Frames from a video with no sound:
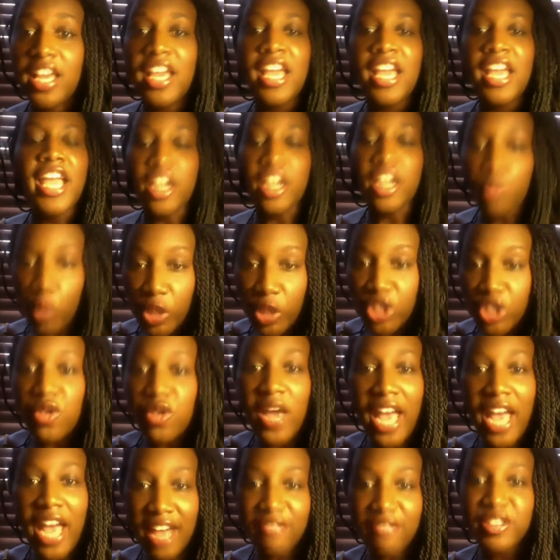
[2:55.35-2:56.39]
And what you
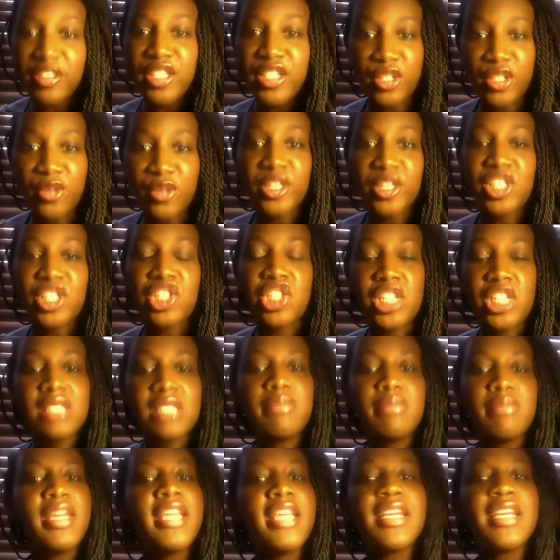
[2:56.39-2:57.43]
have to do is just
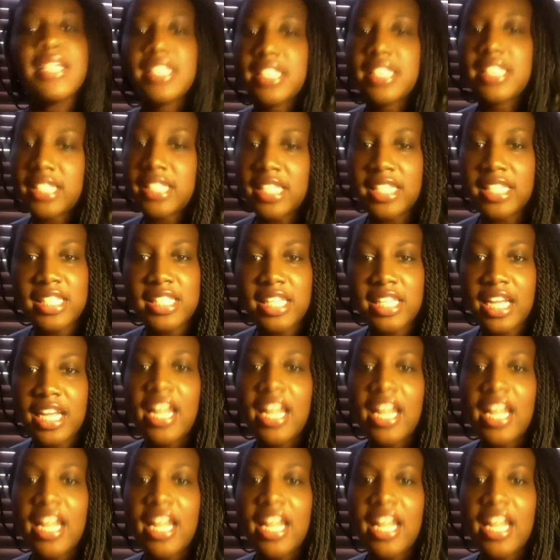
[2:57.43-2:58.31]
be consistent